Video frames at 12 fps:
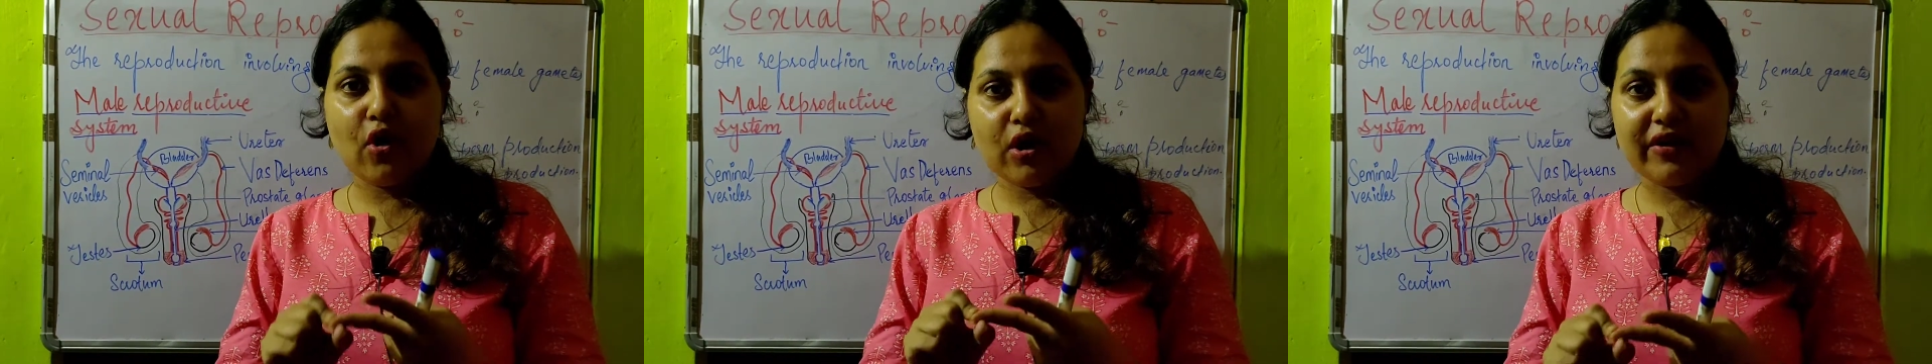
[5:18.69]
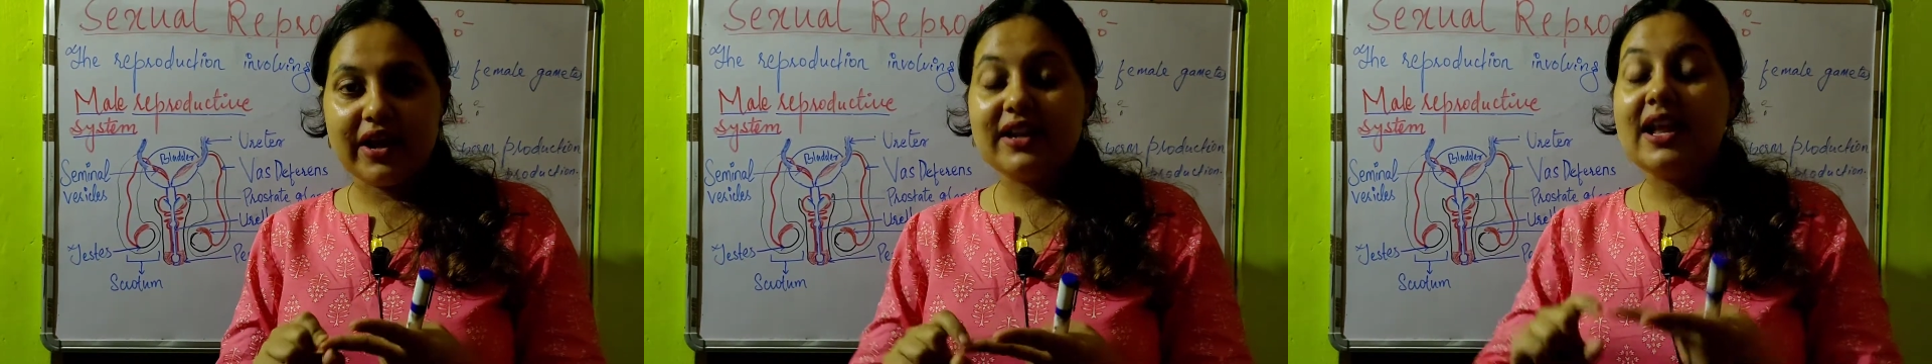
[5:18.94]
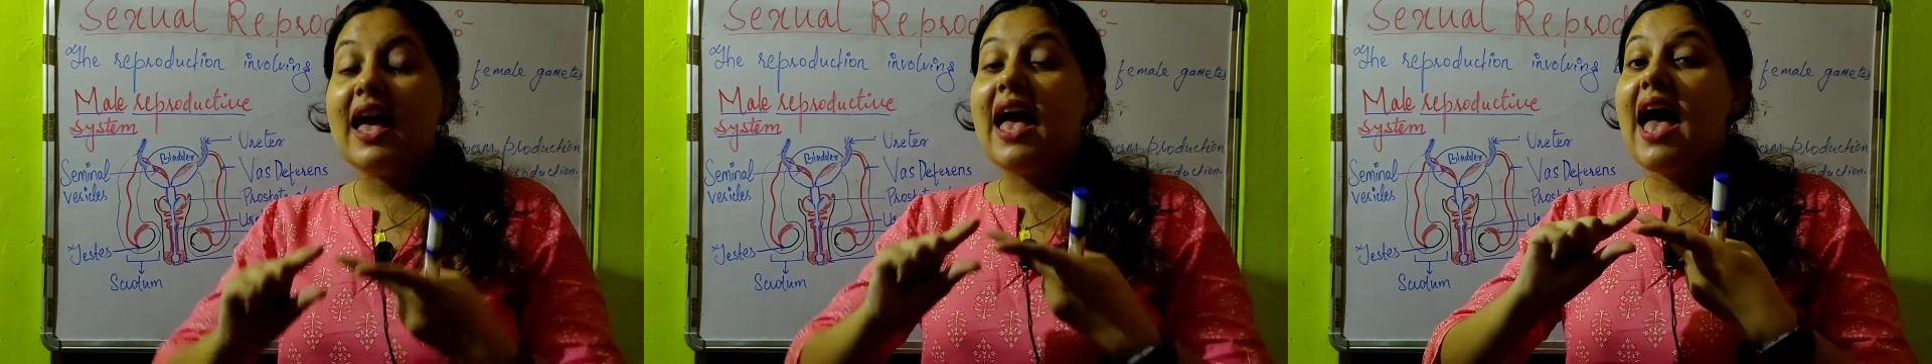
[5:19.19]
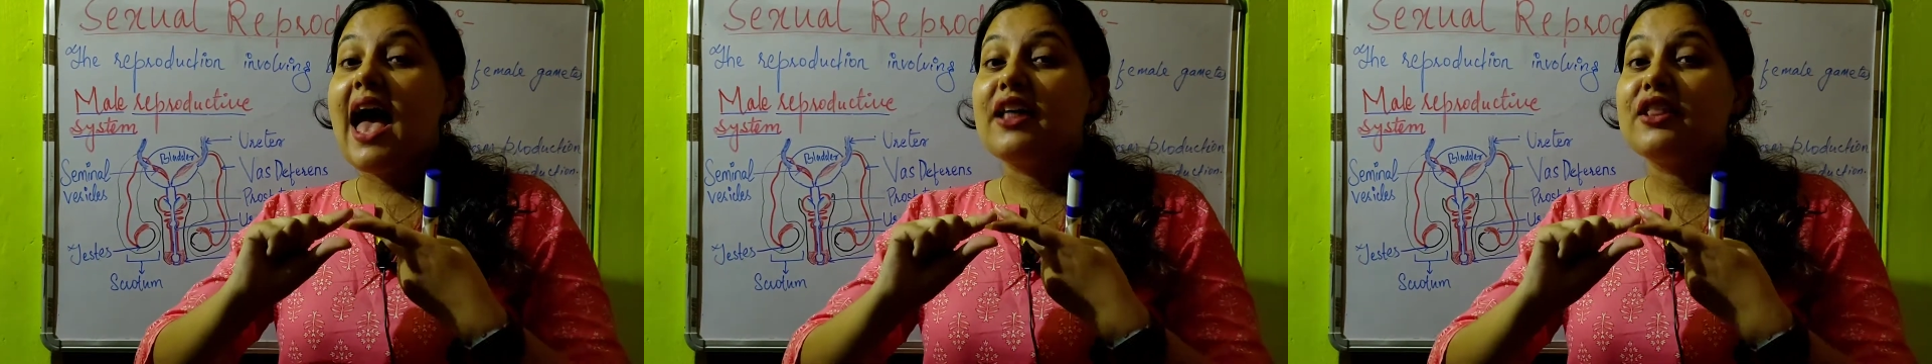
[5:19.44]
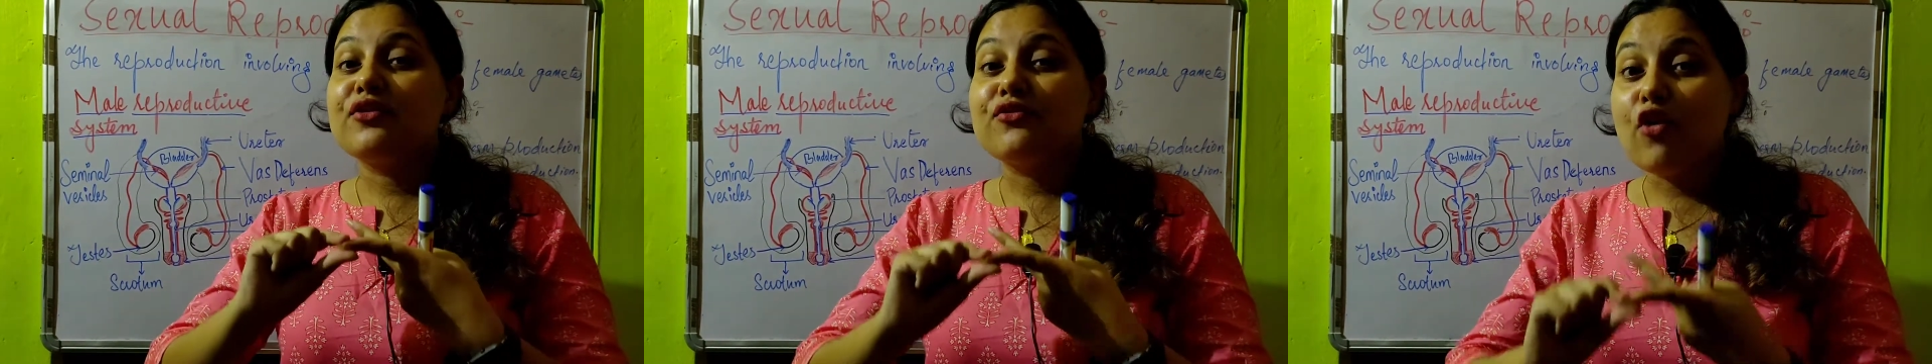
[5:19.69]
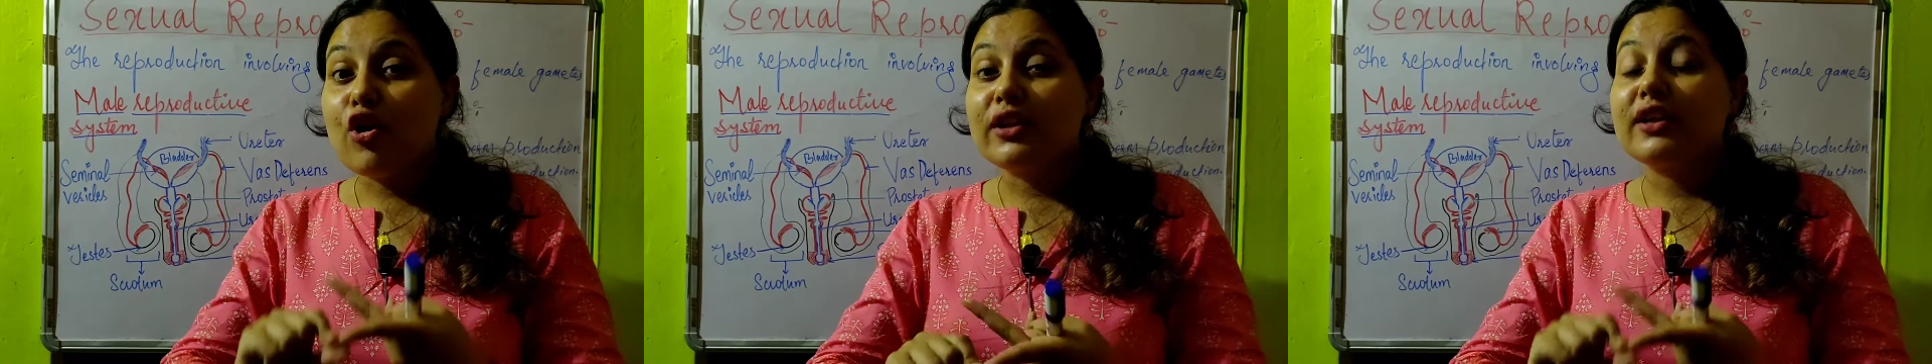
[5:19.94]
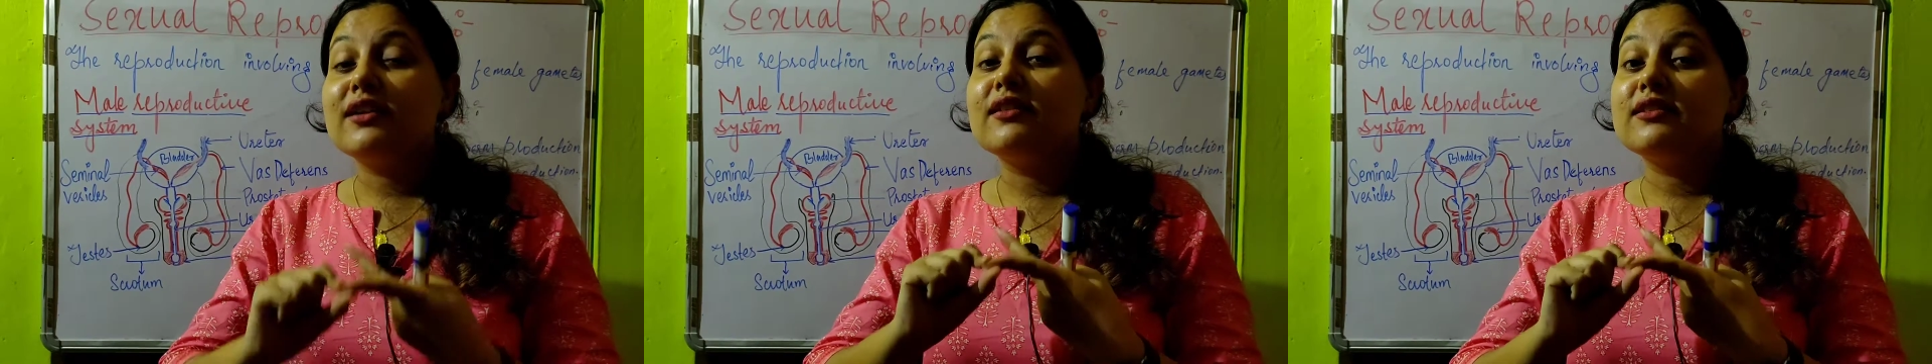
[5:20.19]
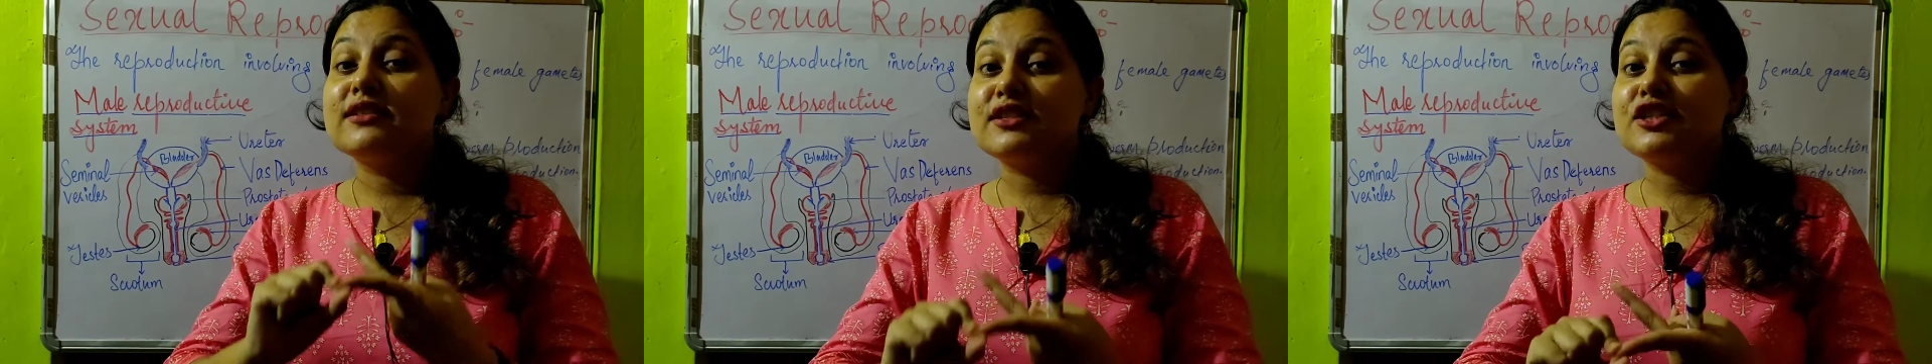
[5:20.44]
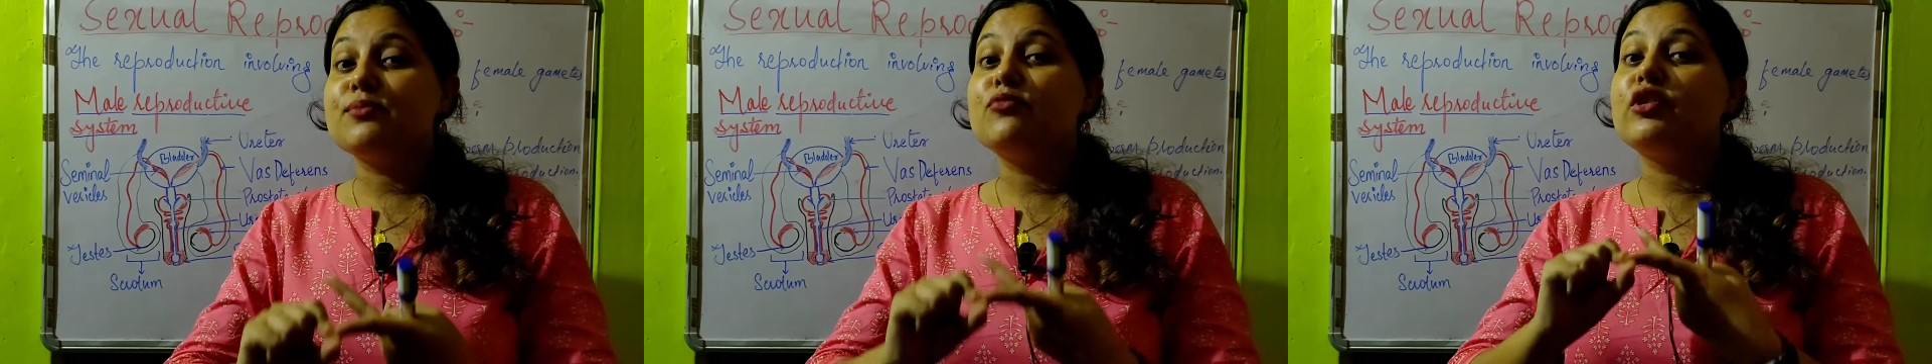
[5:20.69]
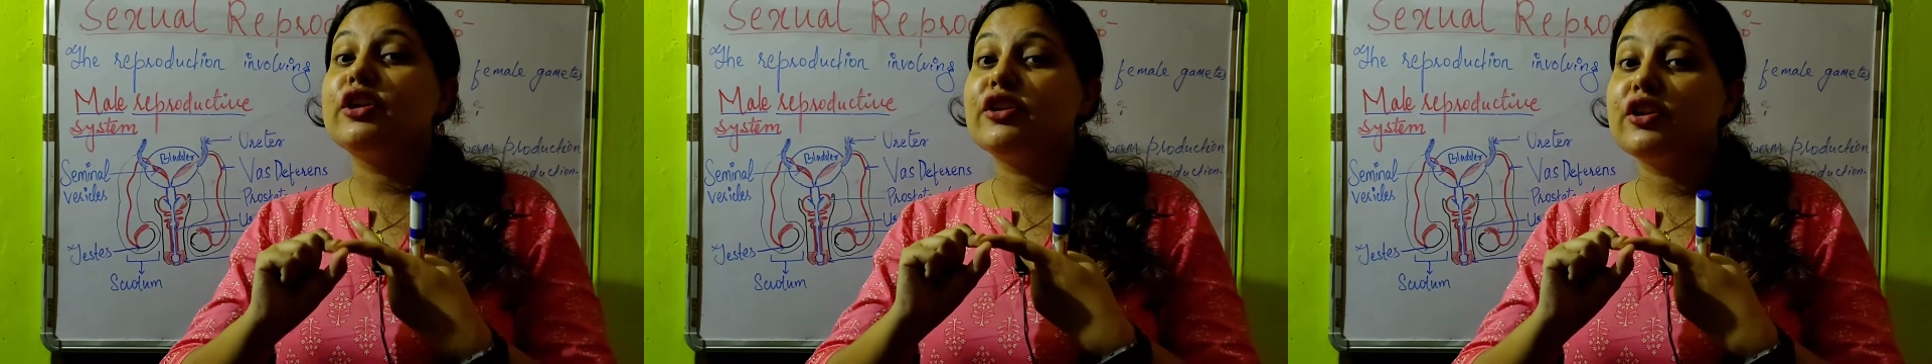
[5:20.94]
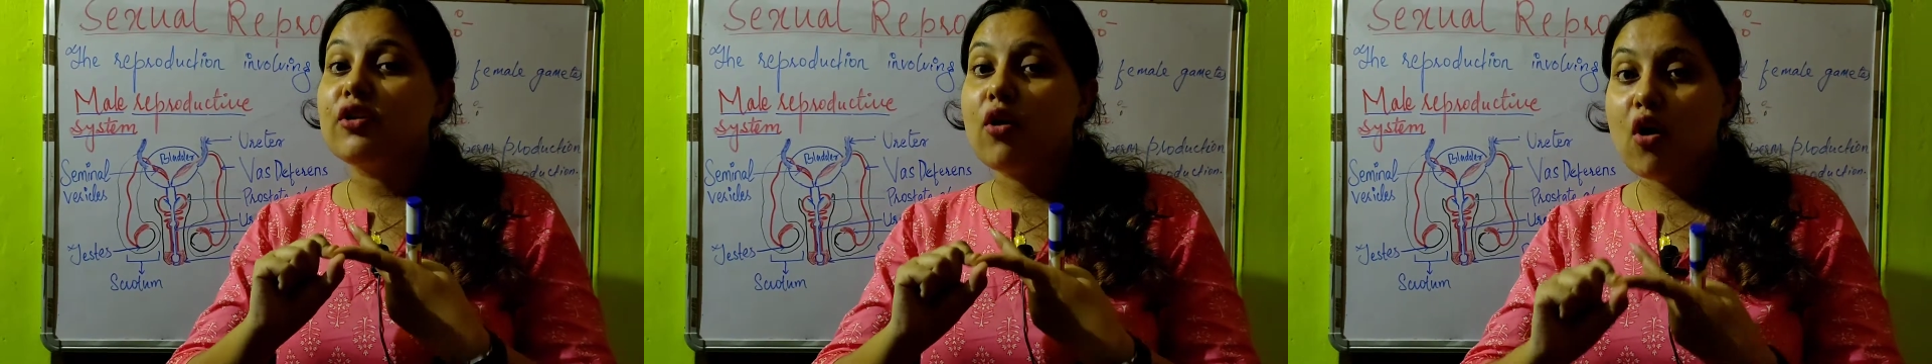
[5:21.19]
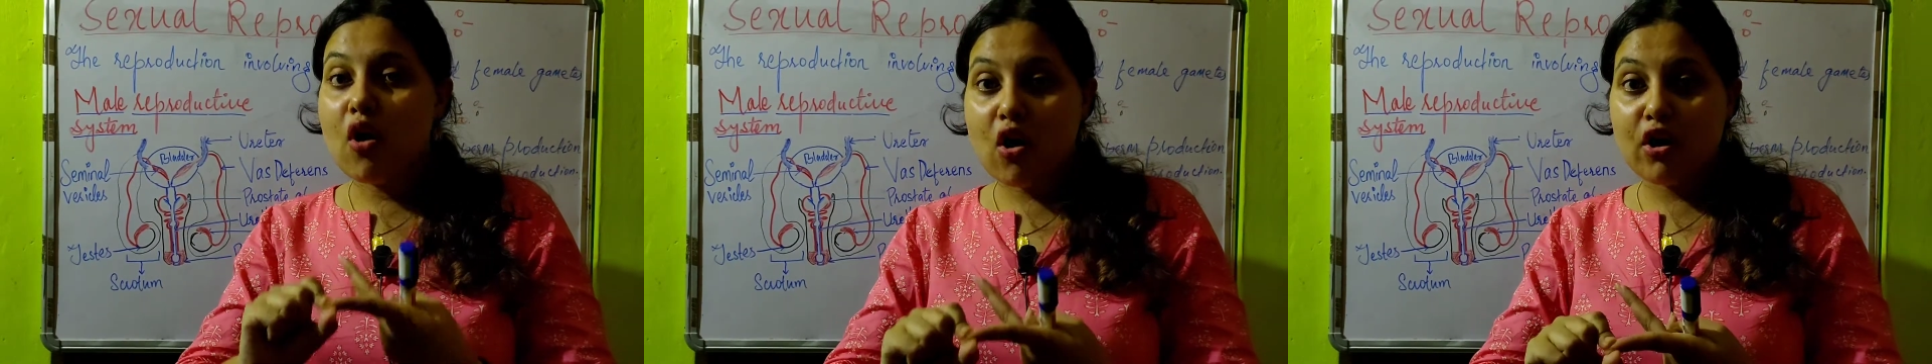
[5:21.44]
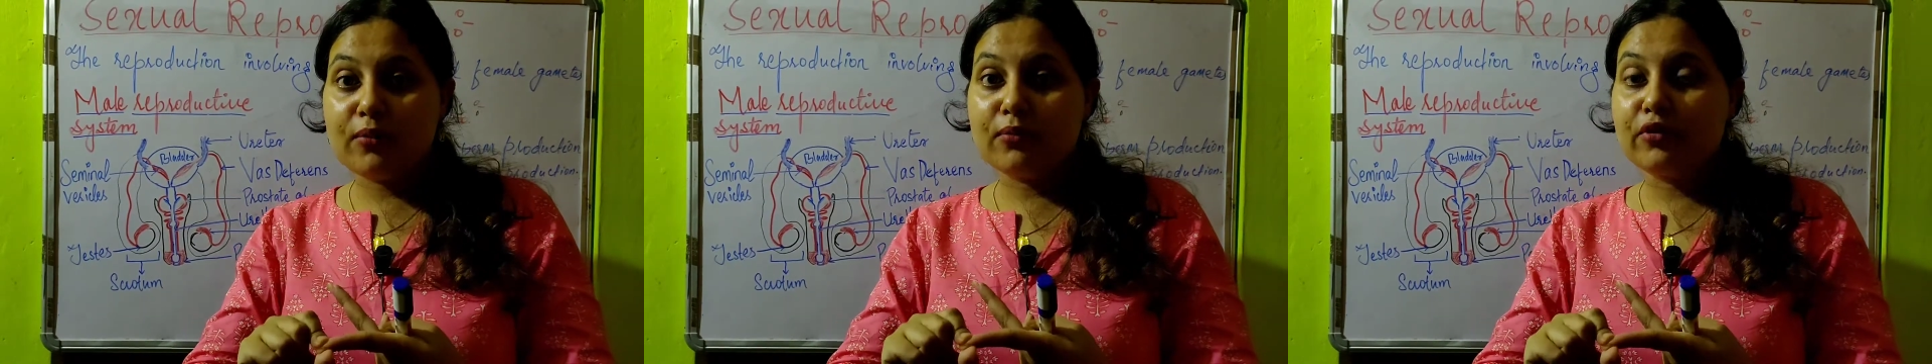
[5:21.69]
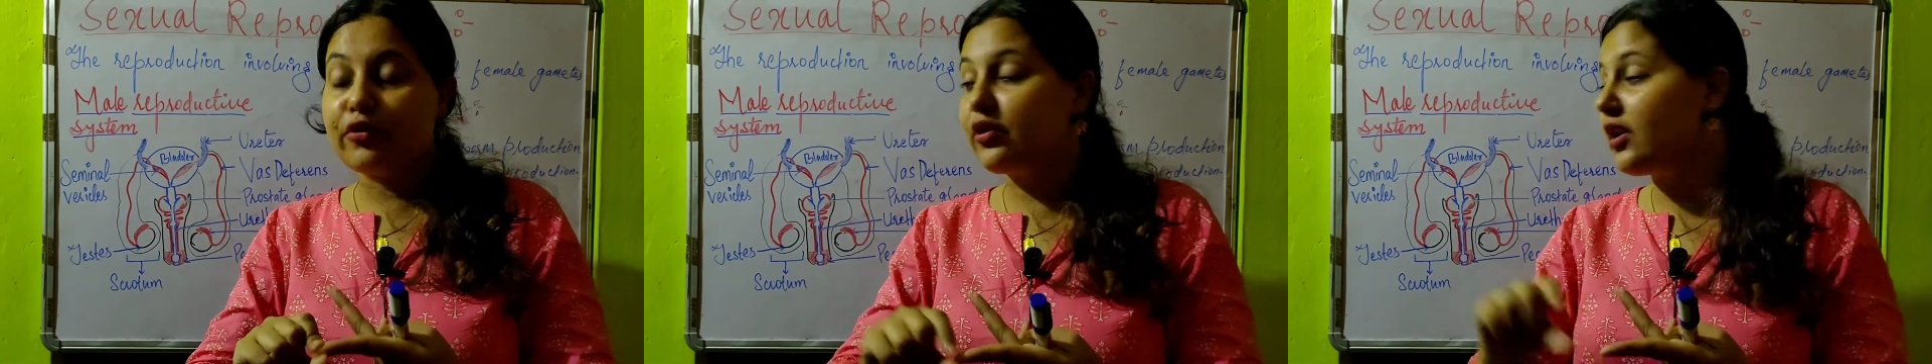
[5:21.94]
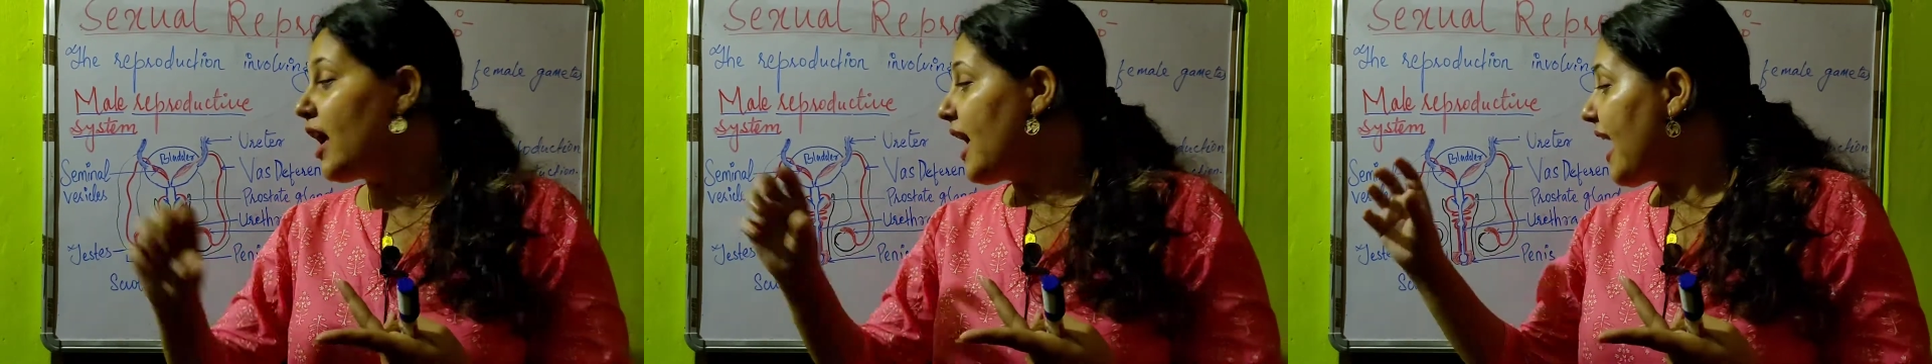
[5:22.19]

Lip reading: Alright, and the follicle stimulating hormone